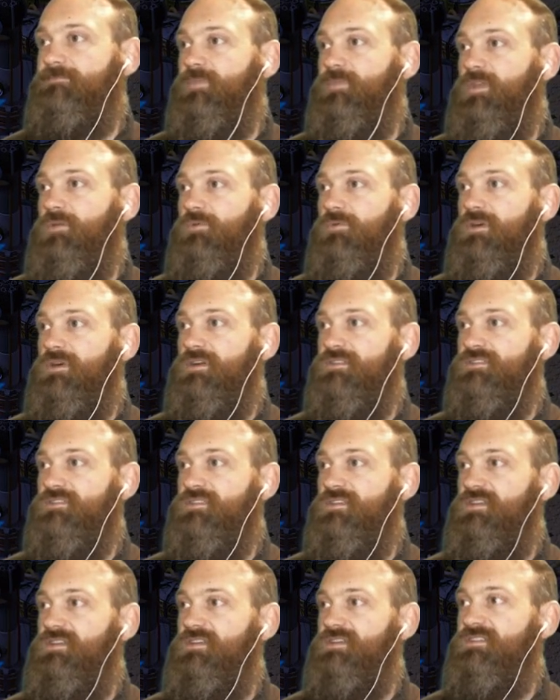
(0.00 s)
Whereas
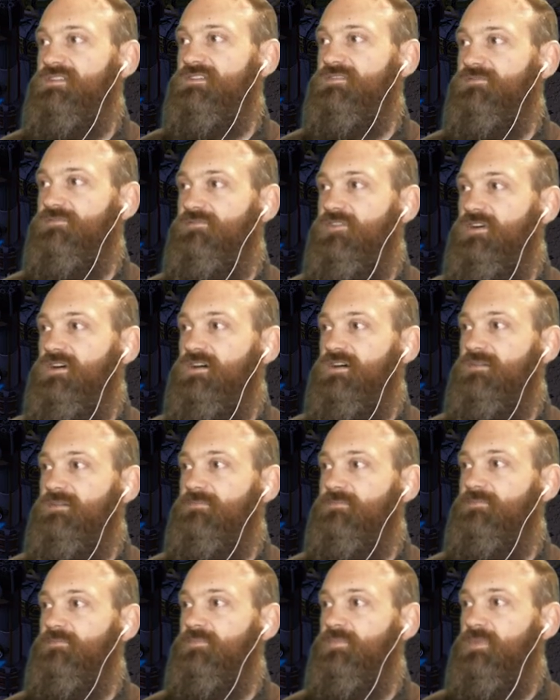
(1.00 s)
the desert
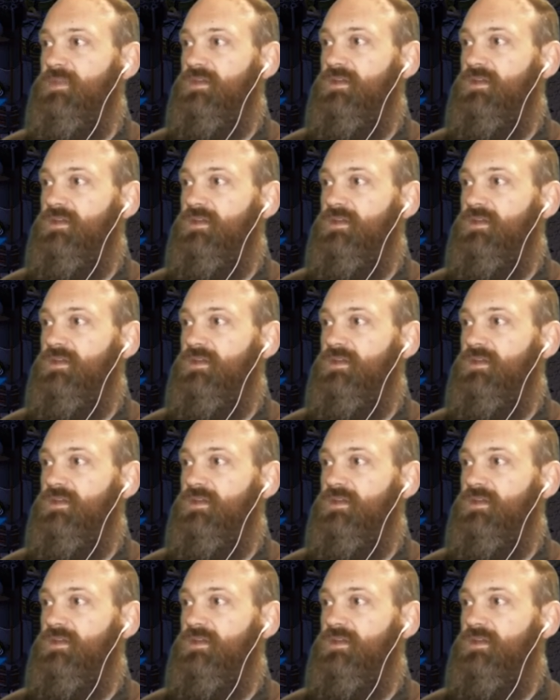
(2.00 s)
farm